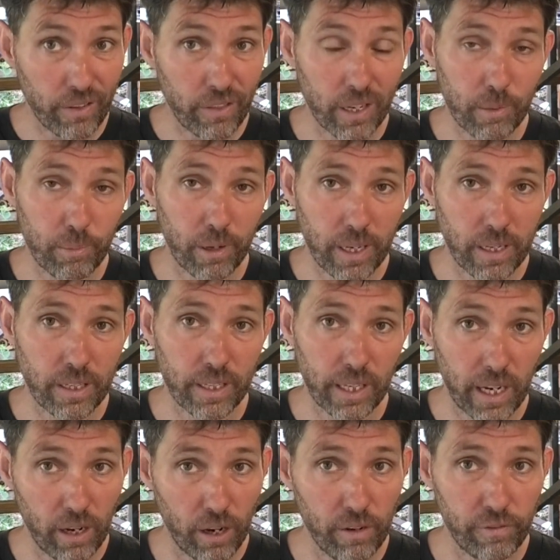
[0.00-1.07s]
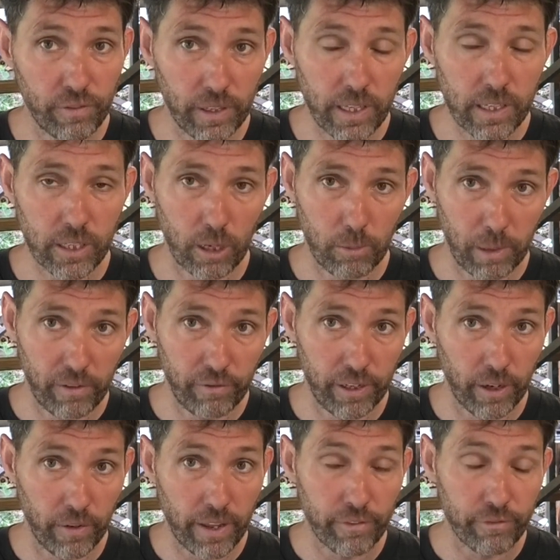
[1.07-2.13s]
I think, by the end of the day, hopefully, so there'll be a
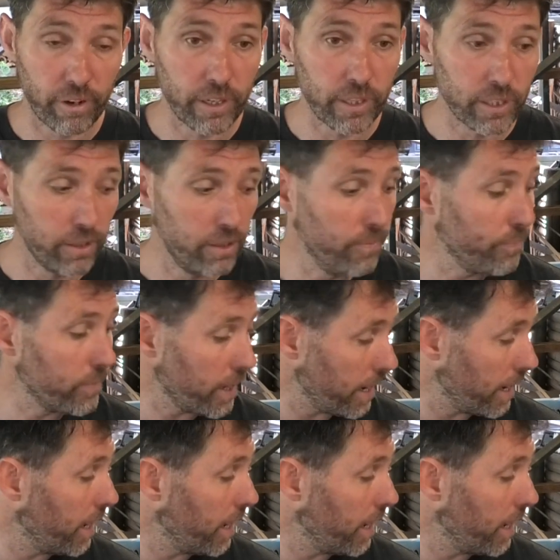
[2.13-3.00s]
video on that very soon,